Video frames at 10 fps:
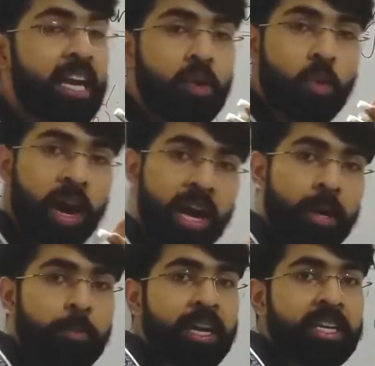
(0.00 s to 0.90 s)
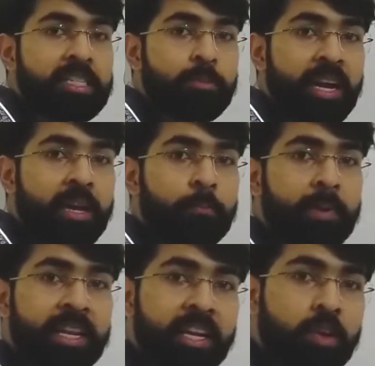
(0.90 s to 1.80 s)
acquired by us by a
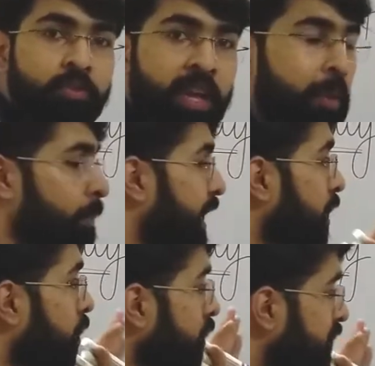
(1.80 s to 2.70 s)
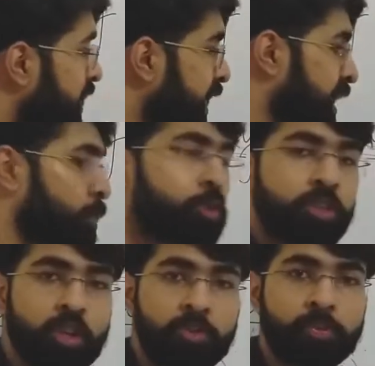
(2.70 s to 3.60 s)
period of time, by a constant
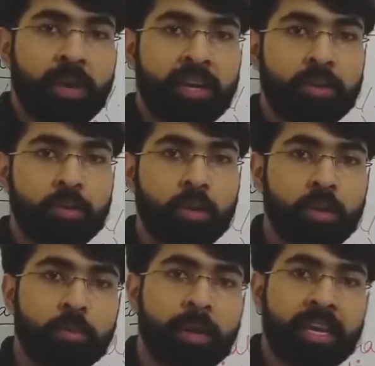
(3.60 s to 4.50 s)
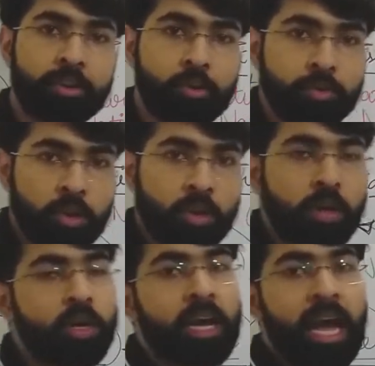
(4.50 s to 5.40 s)
exposure of microbes
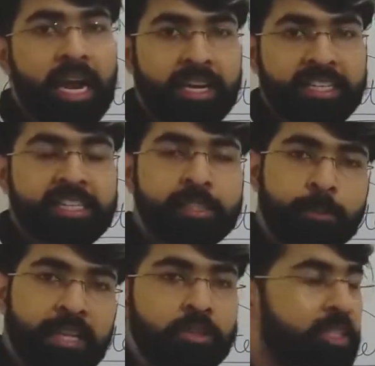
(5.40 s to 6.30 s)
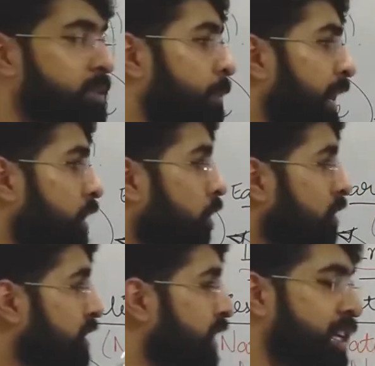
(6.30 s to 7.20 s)
or antigens, pathogens. By a
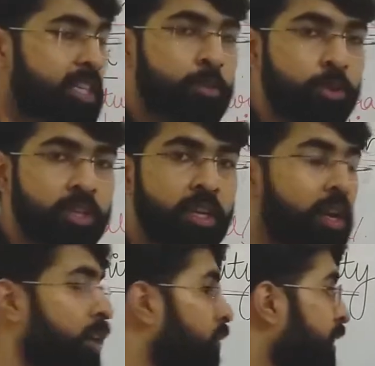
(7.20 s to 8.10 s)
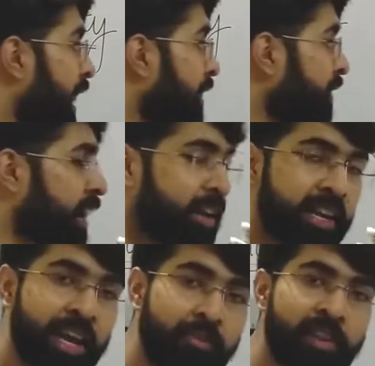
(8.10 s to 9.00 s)
constant exposure we have
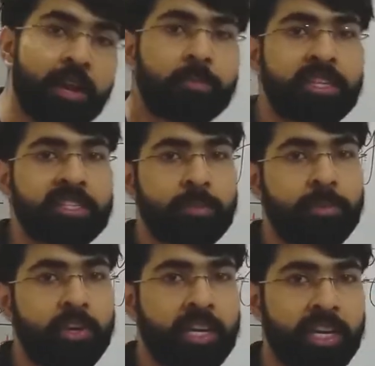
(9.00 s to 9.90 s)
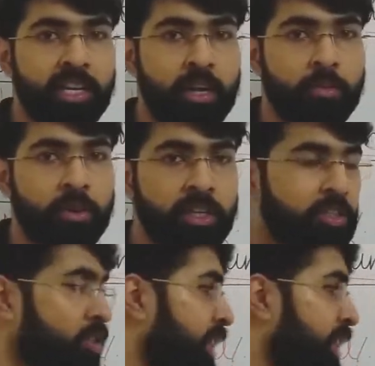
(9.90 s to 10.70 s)
developed this immunity in our body, so